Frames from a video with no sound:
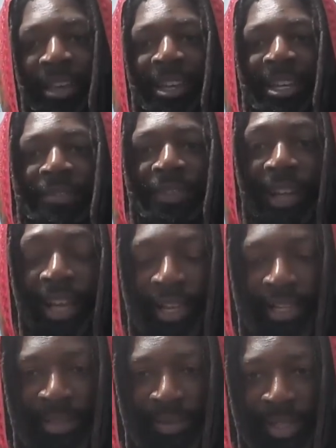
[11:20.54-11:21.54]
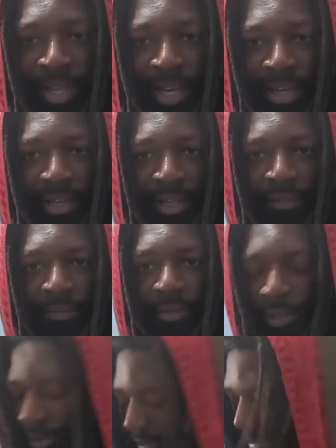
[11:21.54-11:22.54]
It's funny, I actually been kind of looking for
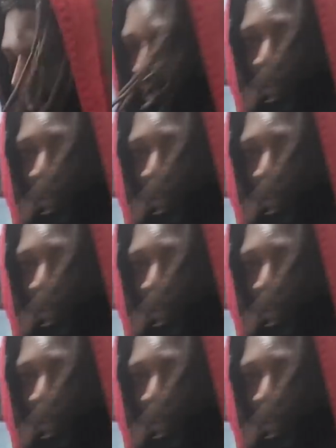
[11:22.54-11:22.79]
this,